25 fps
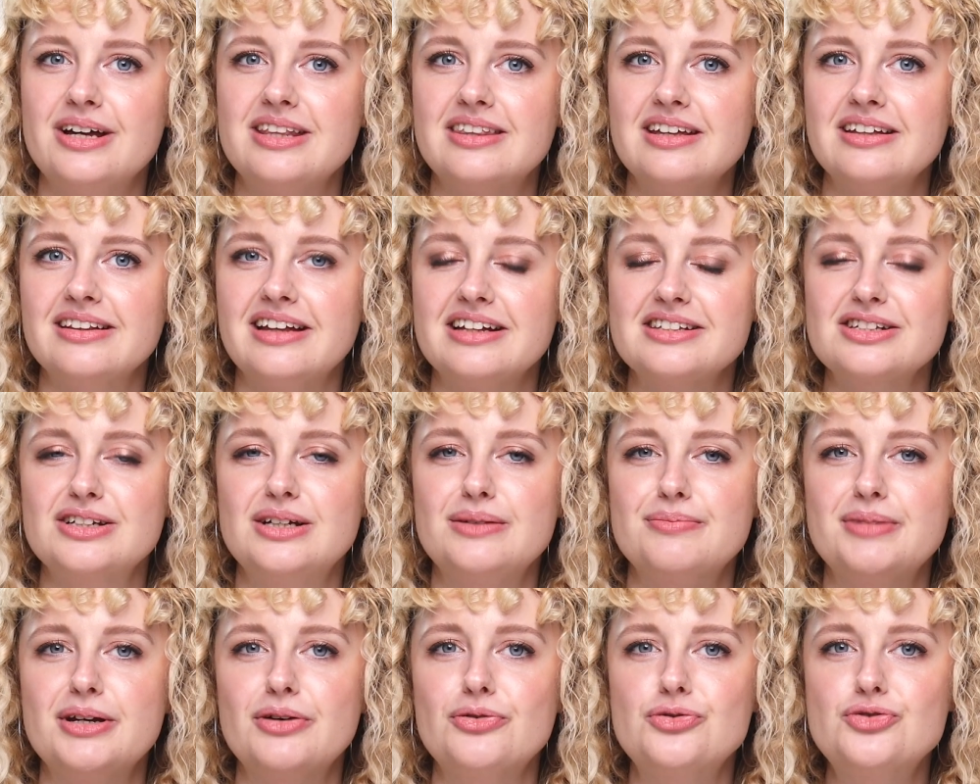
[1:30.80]
I think that's
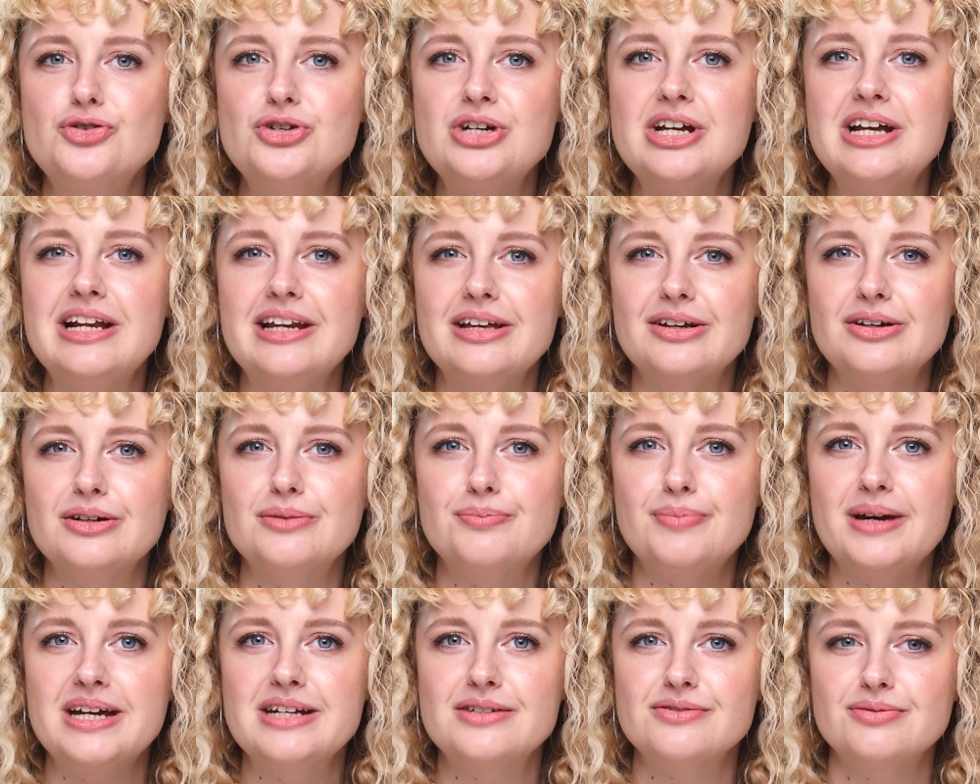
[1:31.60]
gonna be a really
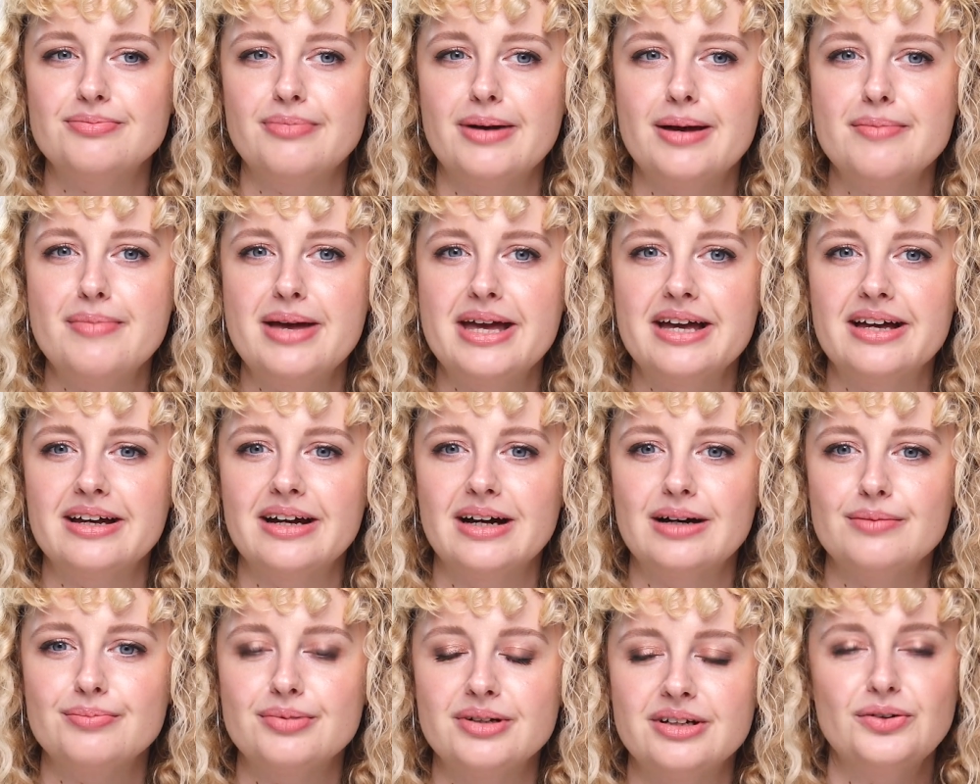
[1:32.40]
good base for my
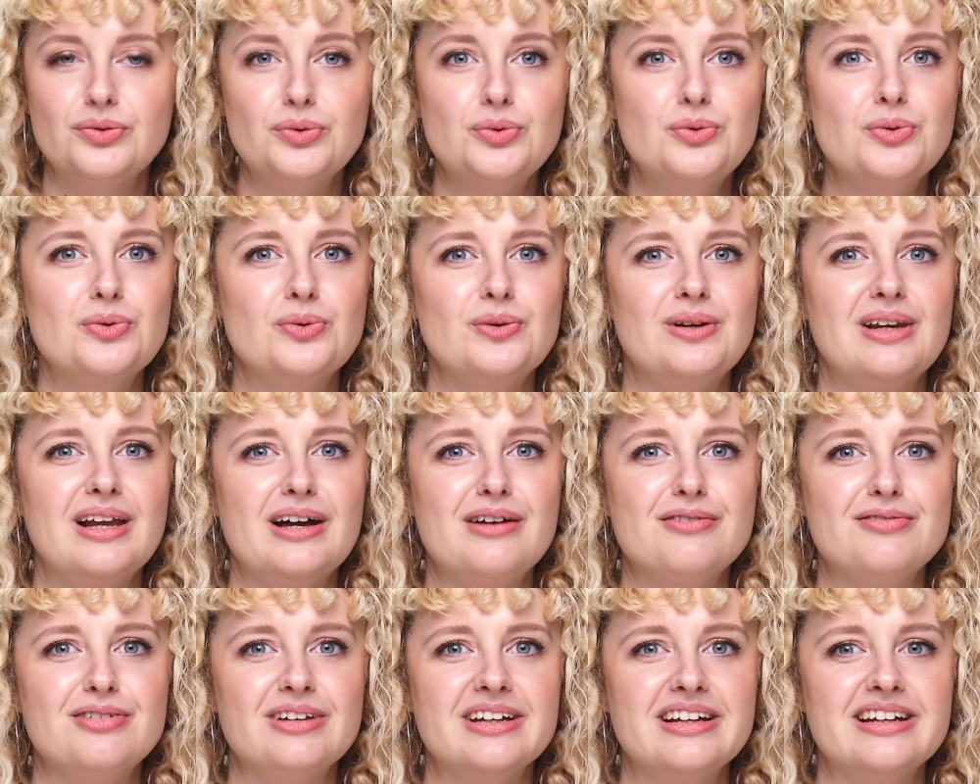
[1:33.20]
makeup. Ooh,
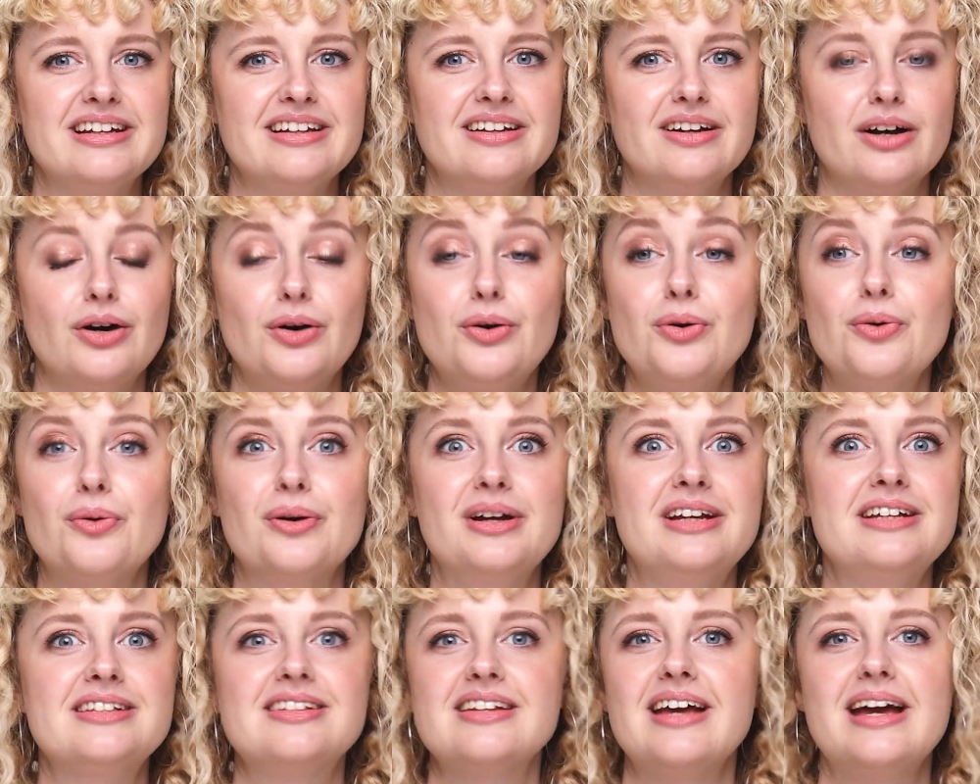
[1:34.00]
lovely. Oh,
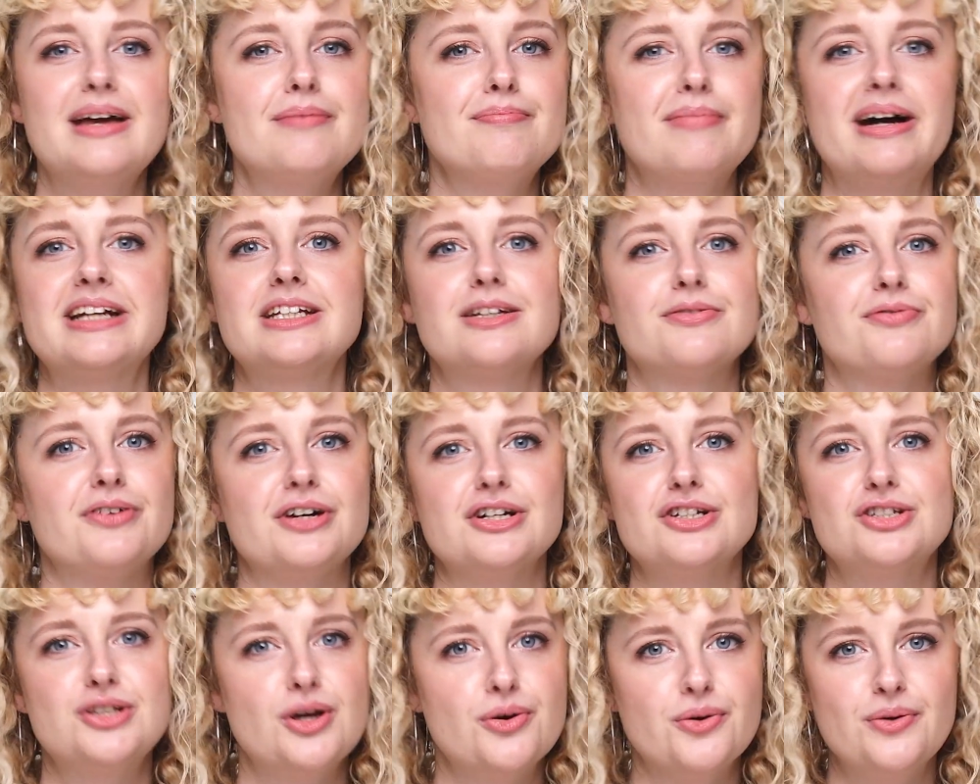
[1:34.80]
and it
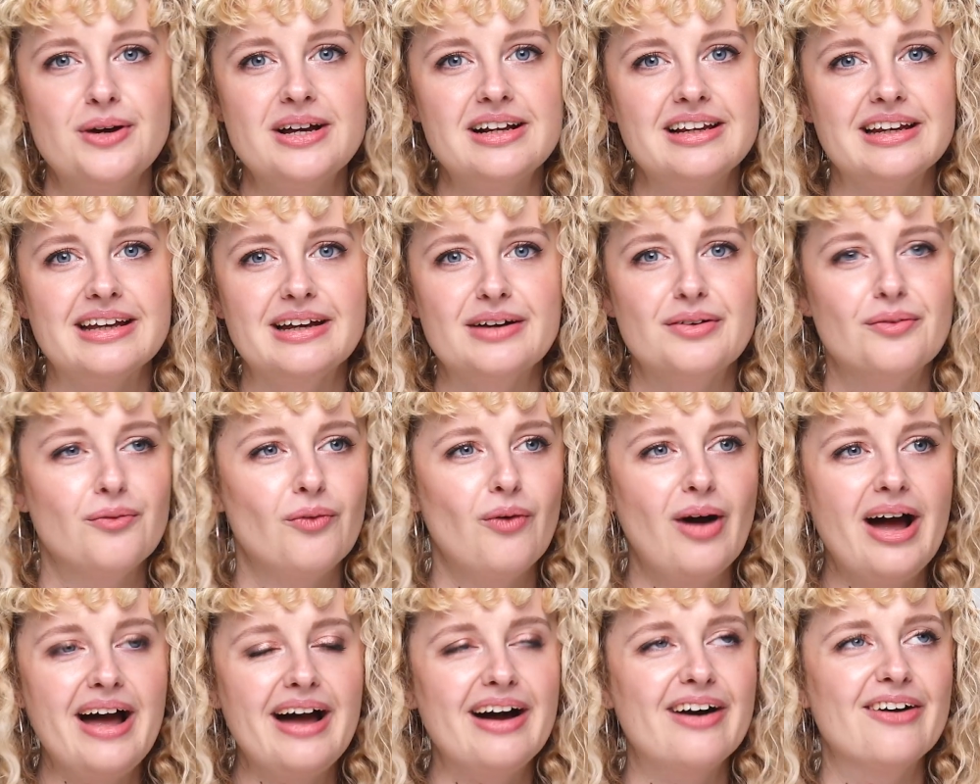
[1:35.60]
mattifies so quickly.
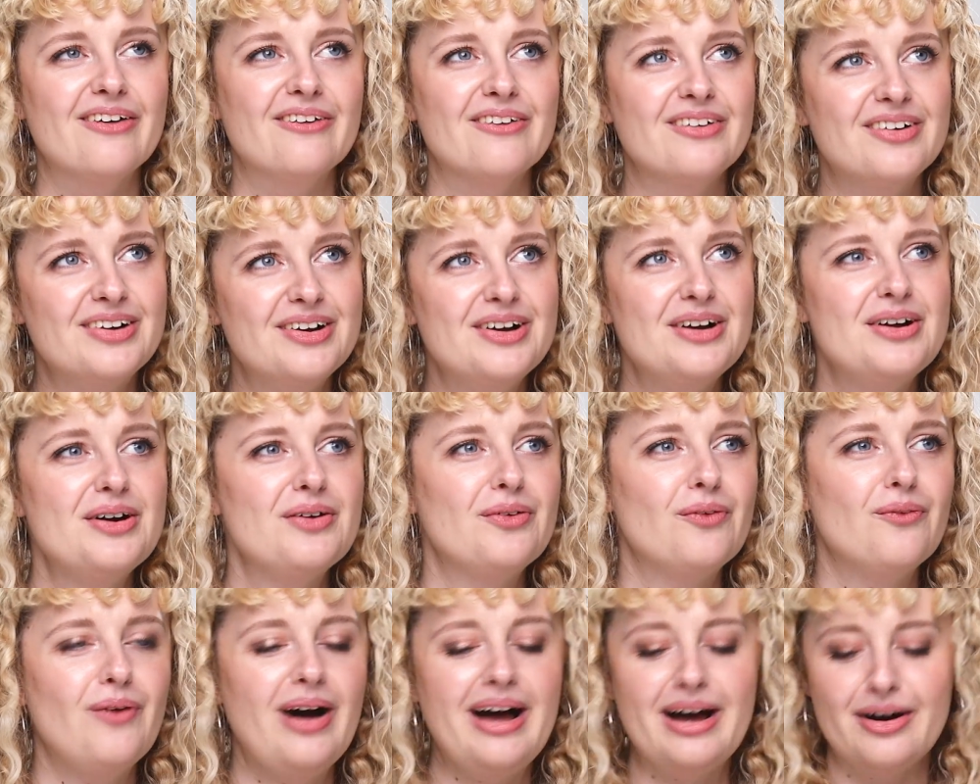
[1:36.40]
Wow.
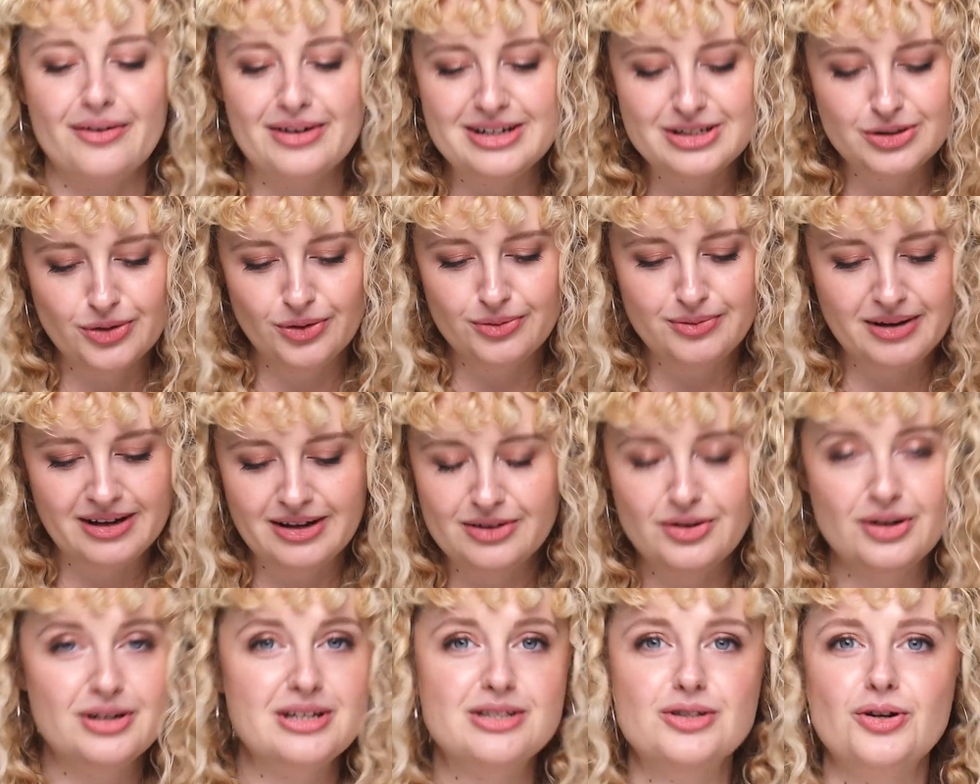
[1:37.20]
Wow, it's
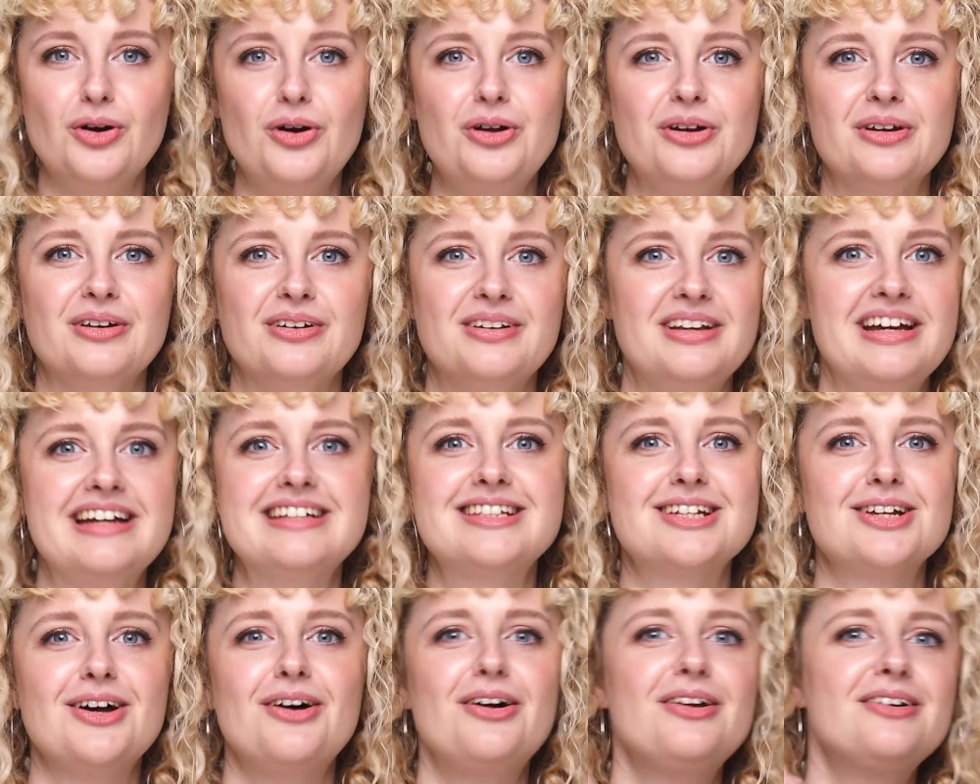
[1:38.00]
gone.
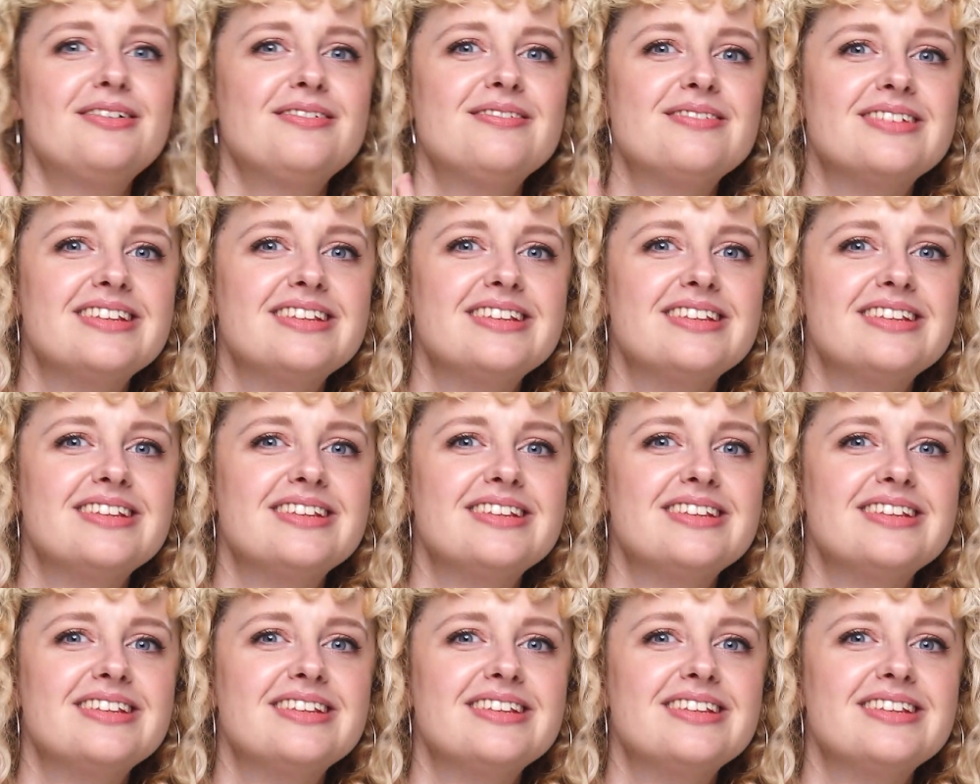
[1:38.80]
It's gone.